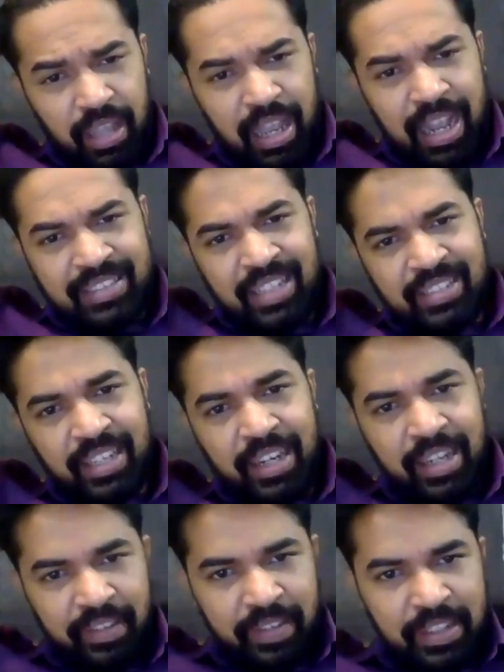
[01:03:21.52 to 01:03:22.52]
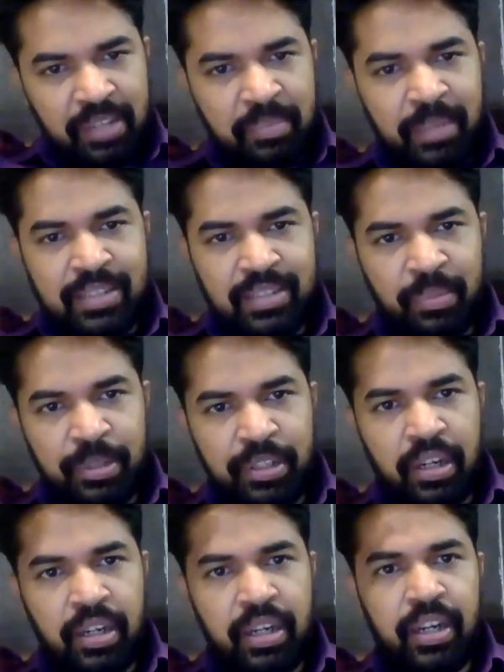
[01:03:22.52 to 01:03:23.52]
As I said, even in my
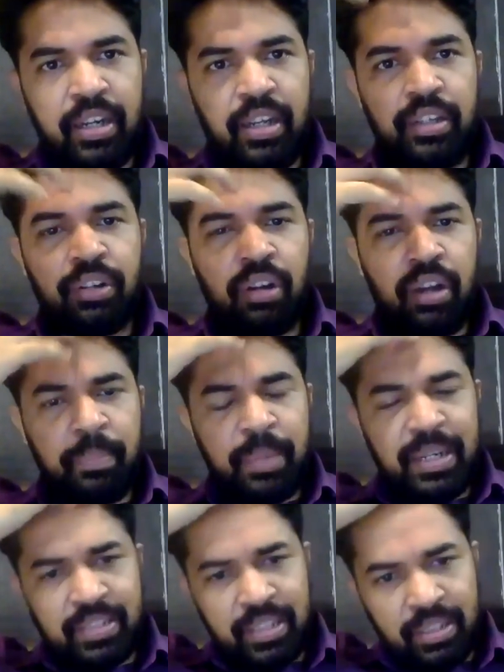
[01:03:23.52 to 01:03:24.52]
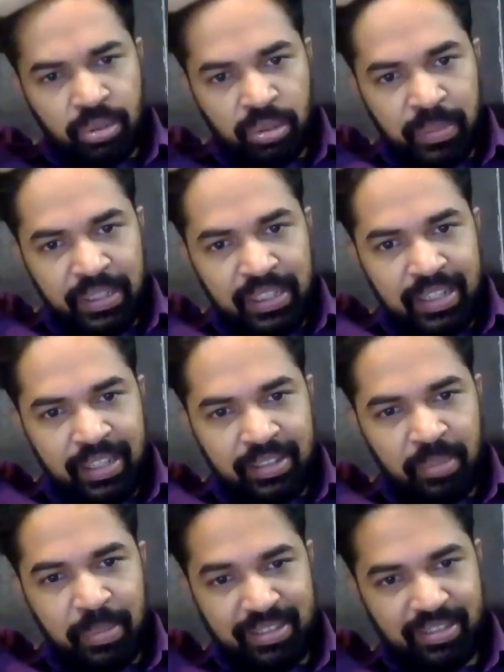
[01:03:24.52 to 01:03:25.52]
seminar, your patient should be getting
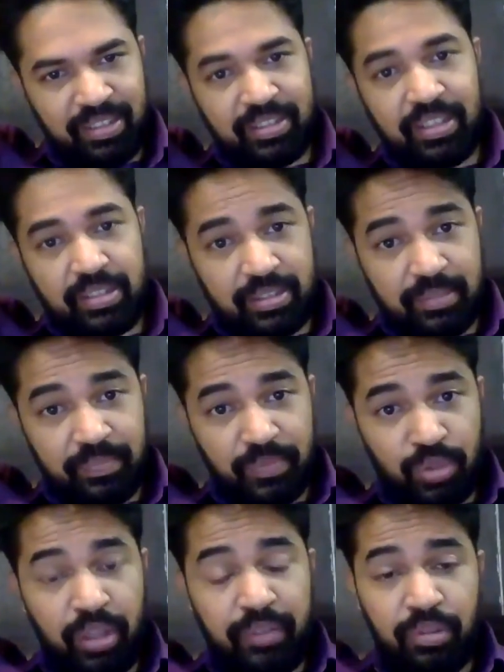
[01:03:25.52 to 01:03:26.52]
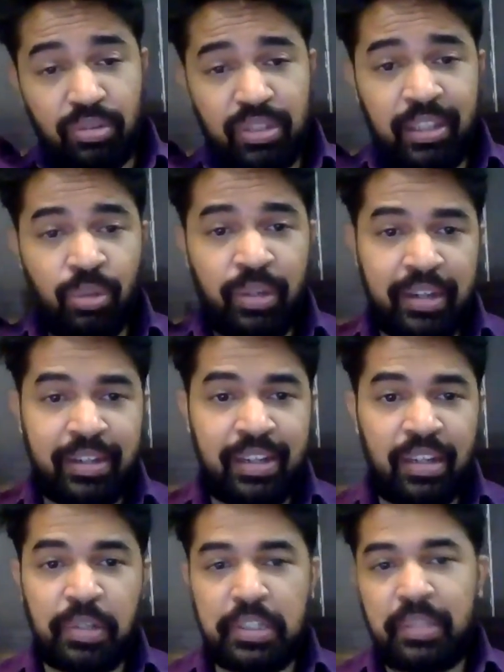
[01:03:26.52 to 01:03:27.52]
the best results. So if you think you can
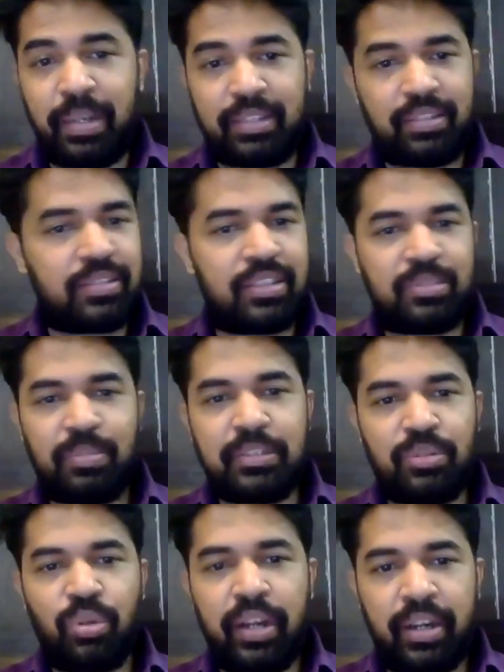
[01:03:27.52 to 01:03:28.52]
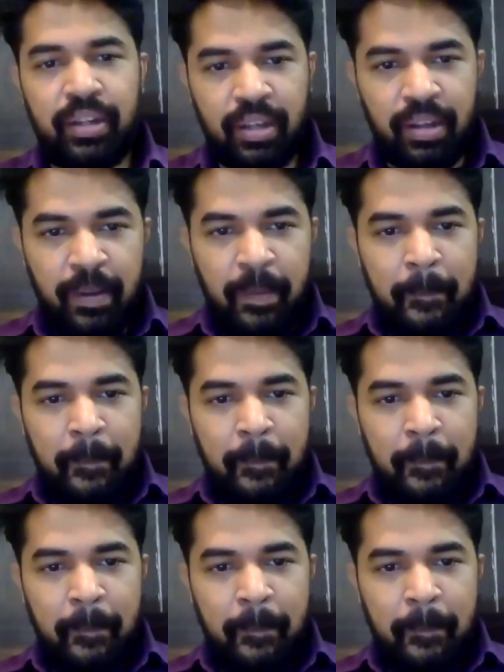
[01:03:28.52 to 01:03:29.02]
deliver the best results, please go ahead.